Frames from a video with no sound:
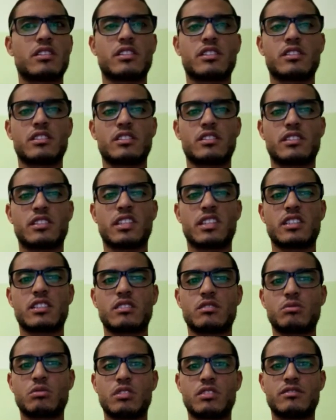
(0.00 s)
and
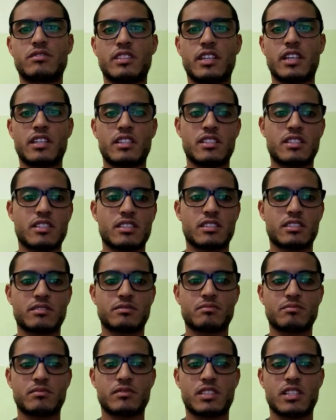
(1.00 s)
10, 12 days,
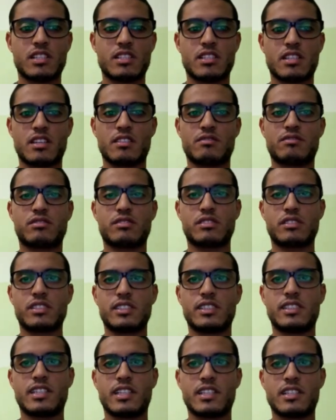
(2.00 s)
let's say
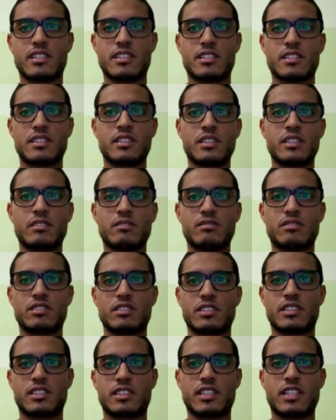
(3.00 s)
40 days
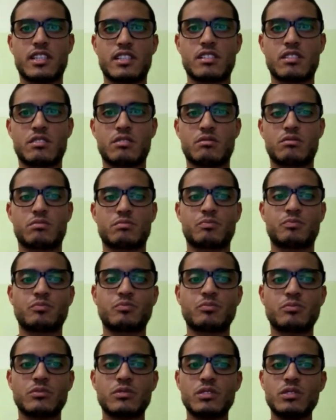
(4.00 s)
for the test,
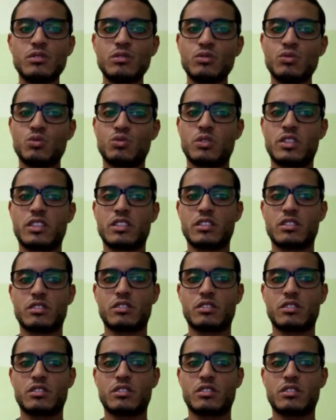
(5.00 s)
with a